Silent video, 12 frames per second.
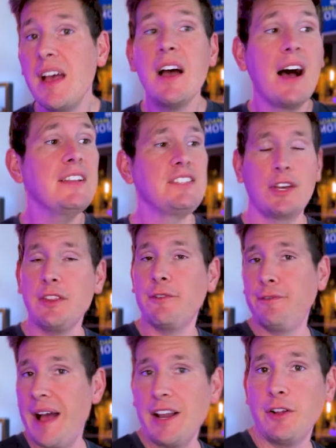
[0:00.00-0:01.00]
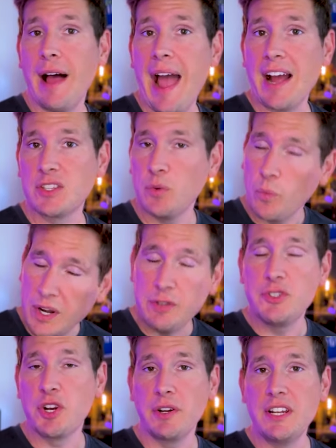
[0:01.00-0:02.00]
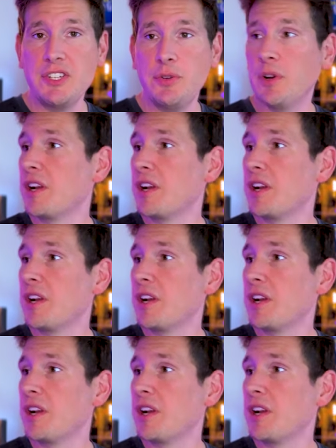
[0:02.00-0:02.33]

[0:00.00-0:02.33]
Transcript: until the final act when you turn into a